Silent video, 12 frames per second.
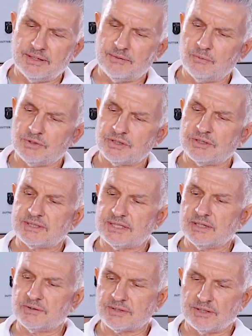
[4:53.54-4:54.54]
which
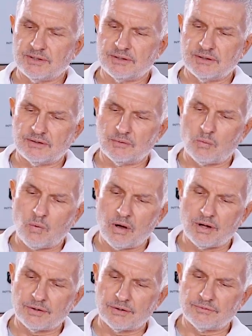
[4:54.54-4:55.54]
seals in the
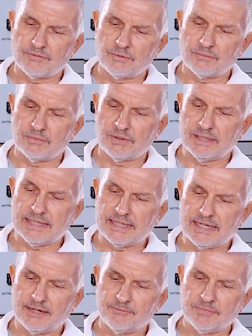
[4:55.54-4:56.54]
water from
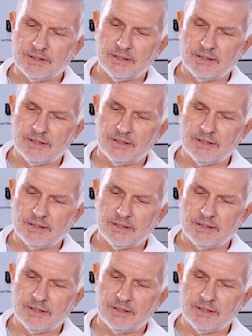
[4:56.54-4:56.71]
leaking